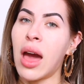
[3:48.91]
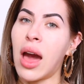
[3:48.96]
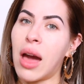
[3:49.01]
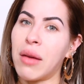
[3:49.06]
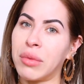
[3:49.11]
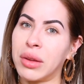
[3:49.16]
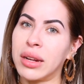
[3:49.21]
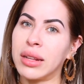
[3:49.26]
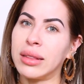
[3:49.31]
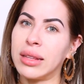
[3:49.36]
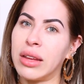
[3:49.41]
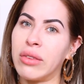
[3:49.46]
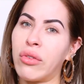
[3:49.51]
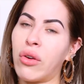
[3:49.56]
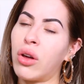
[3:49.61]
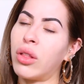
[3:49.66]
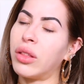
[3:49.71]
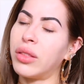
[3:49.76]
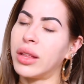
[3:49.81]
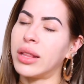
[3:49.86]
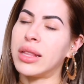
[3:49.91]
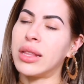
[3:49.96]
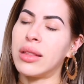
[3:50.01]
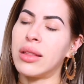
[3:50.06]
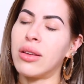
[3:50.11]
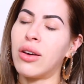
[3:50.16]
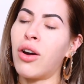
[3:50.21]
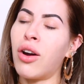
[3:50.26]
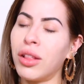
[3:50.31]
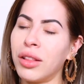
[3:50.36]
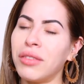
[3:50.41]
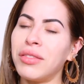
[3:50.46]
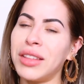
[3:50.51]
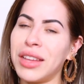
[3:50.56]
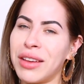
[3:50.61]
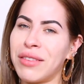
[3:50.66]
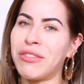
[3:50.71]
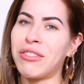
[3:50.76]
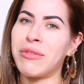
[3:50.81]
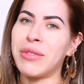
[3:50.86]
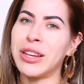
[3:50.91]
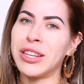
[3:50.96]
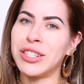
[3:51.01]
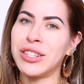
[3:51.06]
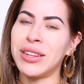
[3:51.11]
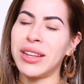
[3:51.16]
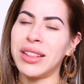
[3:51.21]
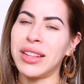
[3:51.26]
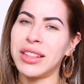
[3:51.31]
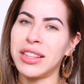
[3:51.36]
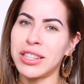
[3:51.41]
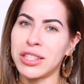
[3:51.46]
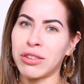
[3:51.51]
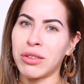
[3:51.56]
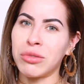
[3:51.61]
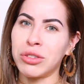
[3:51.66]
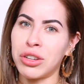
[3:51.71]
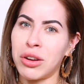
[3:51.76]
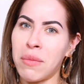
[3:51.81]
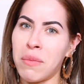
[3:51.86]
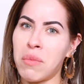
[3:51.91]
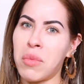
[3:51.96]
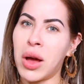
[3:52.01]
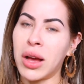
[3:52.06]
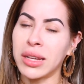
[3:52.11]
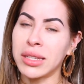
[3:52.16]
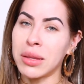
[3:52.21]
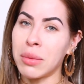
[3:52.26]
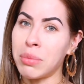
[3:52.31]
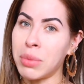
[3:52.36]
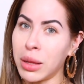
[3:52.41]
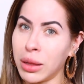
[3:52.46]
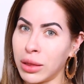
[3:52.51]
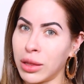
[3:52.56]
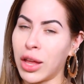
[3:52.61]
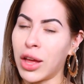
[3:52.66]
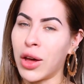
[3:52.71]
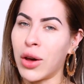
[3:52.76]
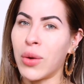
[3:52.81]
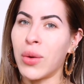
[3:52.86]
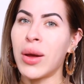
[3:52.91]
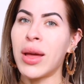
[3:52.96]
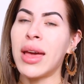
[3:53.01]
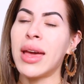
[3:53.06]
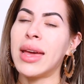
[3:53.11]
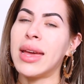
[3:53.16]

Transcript: I'm gonna leave all of the all of the information in the description box below.